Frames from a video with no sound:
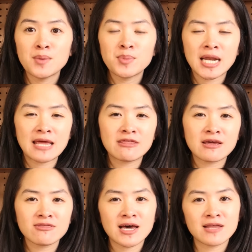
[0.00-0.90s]
But I
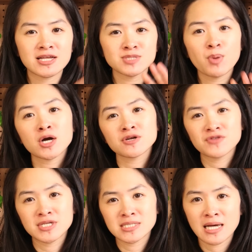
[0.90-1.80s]
think that that's part of
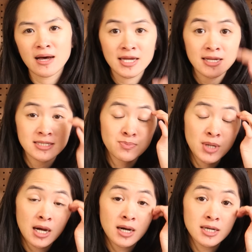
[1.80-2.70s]
the design. It's
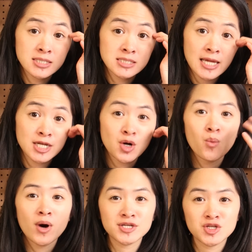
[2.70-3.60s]
because they
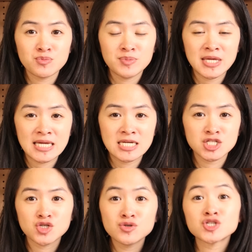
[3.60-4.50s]
don't want you to be
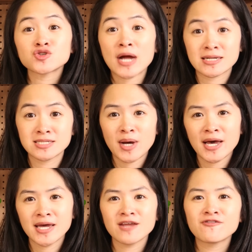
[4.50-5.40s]
too distracted
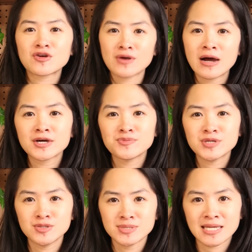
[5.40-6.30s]
by it if you're not going to
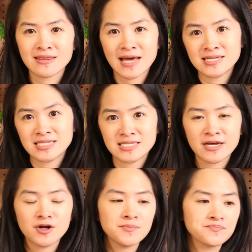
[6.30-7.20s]
be using that detail.